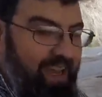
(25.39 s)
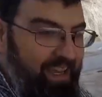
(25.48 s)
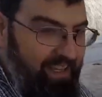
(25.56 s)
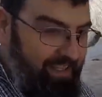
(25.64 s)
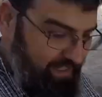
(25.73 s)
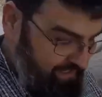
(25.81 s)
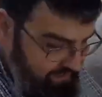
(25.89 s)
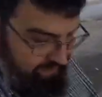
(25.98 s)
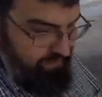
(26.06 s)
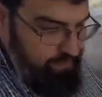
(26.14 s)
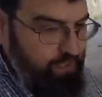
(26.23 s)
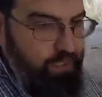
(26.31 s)
It
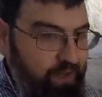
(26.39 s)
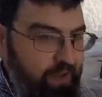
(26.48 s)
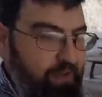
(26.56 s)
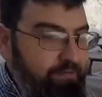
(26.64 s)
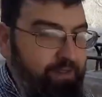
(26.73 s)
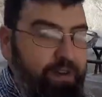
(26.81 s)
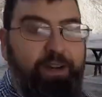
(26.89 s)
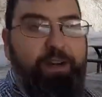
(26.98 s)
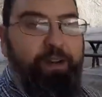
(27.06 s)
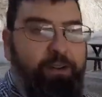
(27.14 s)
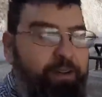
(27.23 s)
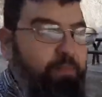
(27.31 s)
is a
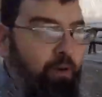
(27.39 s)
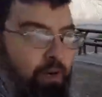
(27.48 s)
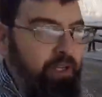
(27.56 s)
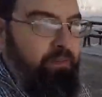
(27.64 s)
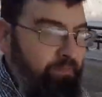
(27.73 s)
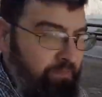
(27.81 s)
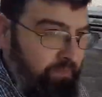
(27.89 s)
very early morning.